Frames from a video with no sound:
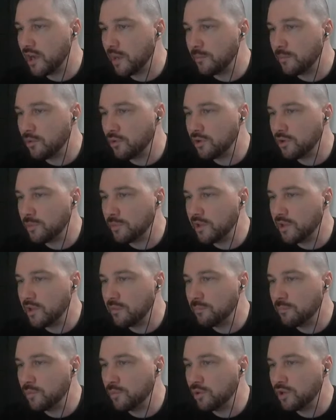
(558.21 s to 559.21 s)
I'm going to
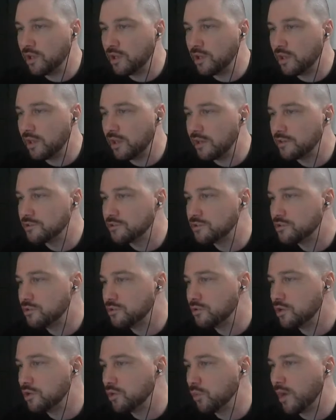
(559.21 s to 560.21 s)
be putting a link
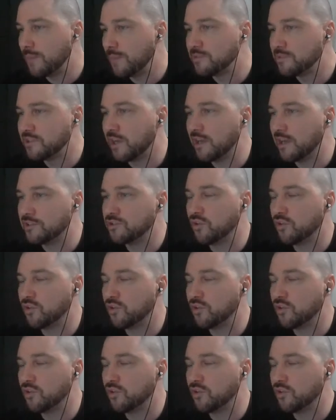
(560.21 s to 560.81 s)
to your website.